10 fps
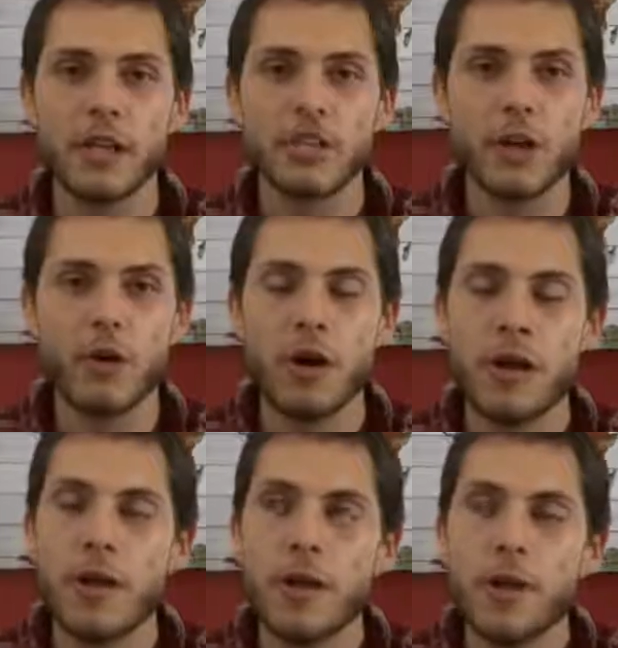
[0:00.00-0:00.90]
So
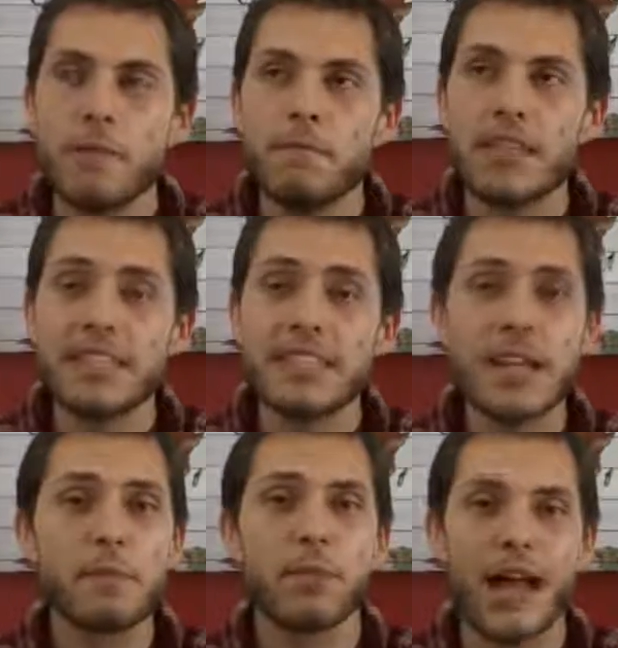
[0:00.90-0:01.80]
they
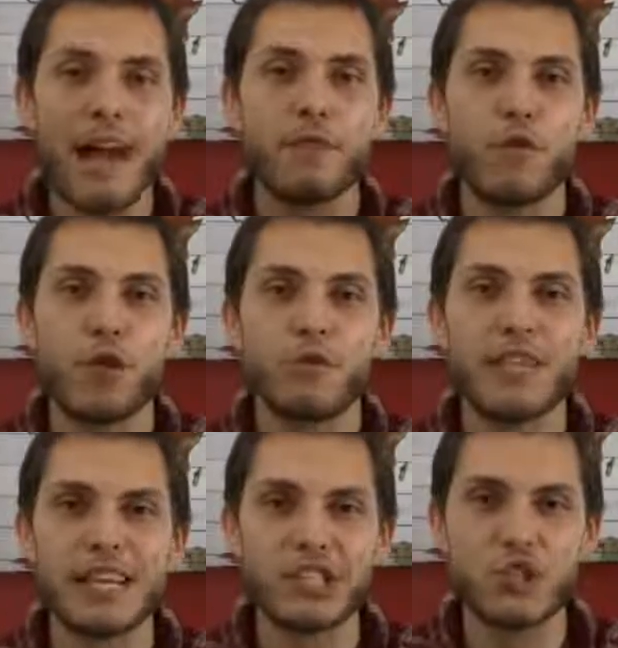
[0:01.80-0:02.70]
say platforms
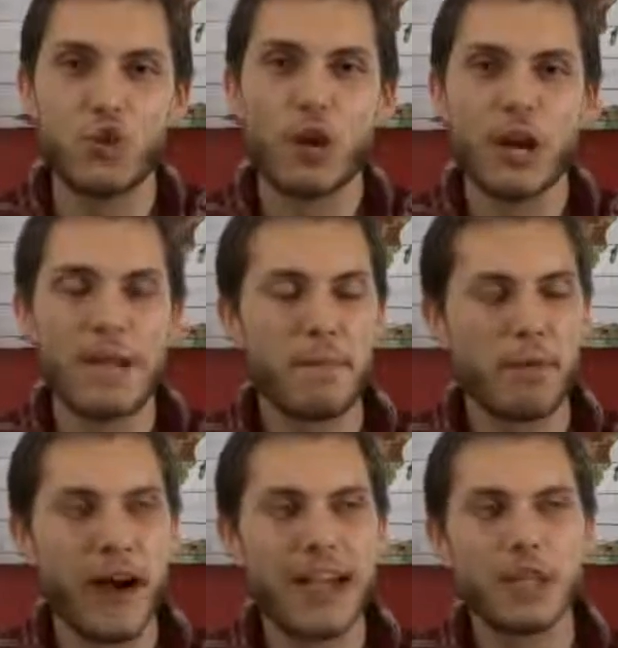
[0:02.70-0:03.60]
that store and
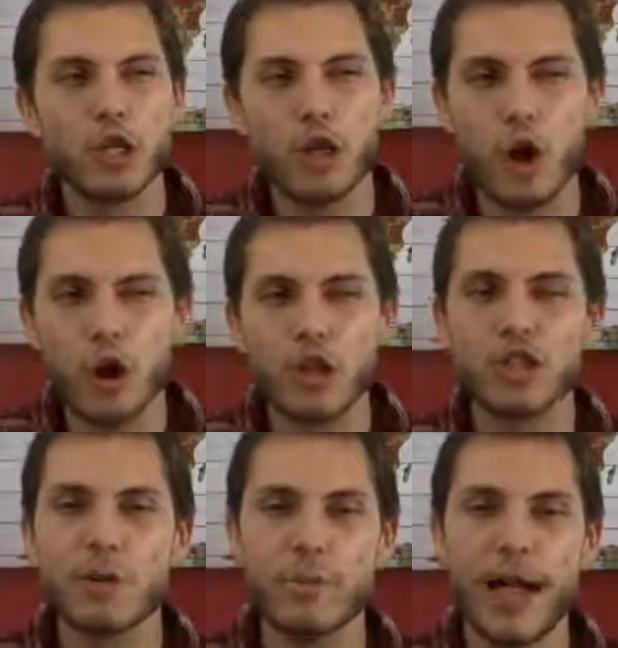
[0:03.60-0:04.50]
provide
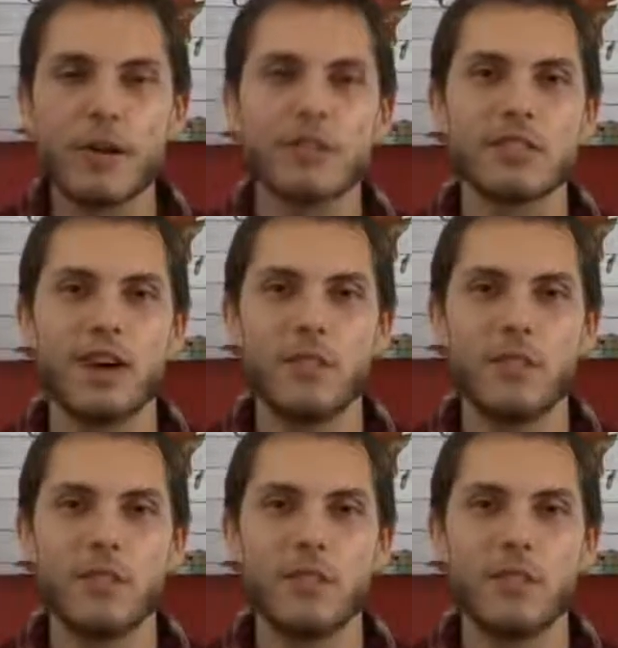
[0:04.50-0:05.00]
large amounts